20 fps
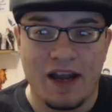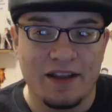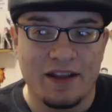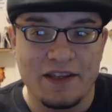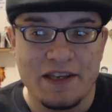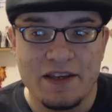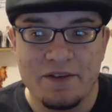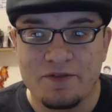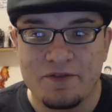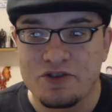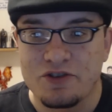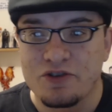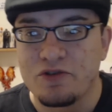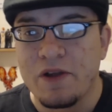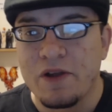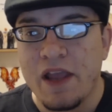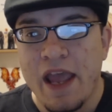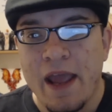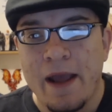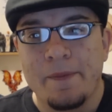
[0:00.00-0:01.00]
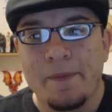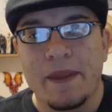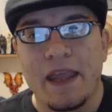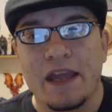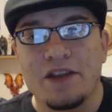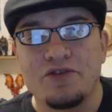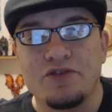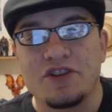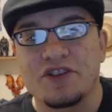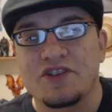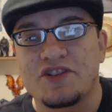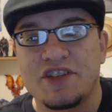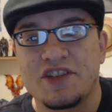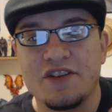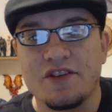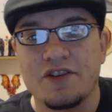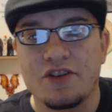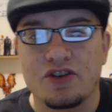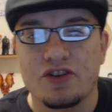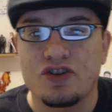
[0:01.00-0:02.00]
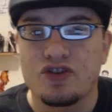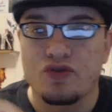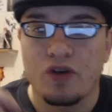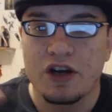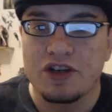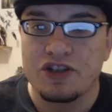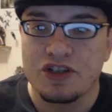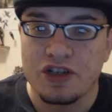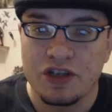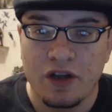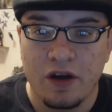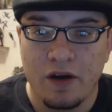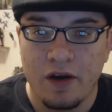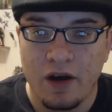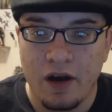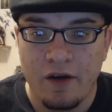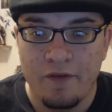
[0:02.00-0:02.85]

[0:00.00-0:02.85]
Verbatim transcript: you got to leave too and you just see the destruction of,